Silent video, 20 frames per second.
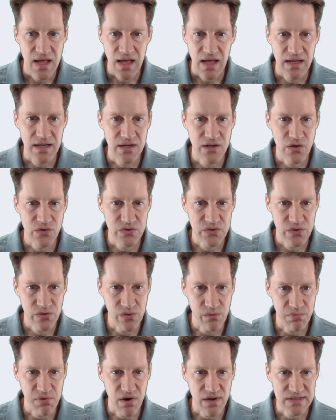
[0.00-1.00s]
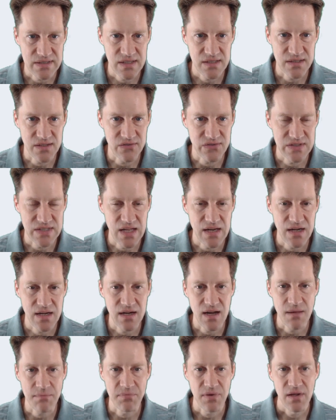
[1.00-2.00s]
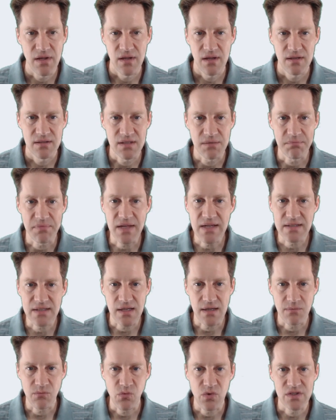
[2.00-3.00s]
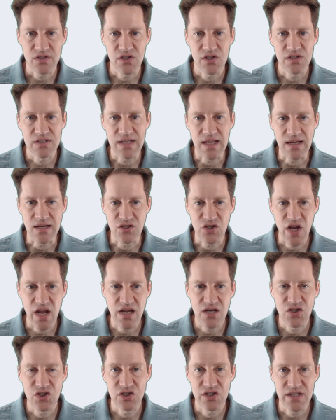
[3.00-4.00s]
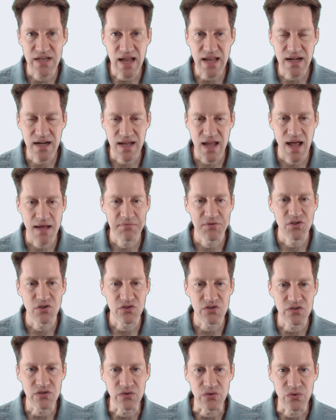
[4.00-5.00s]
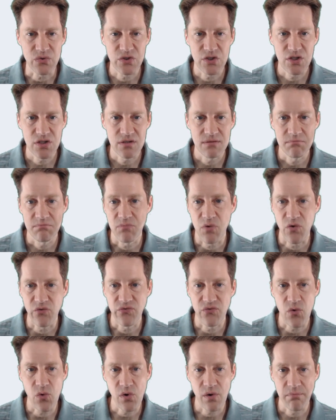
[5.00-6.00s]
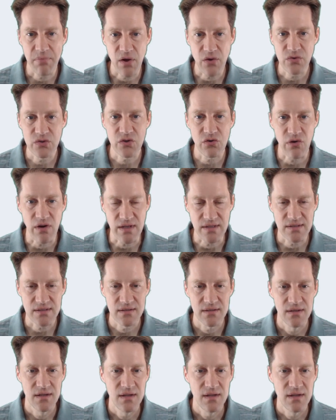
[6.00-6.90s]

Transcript: and he goes through the process of setting up Debezium, which is a changed data capture solution for Postgres.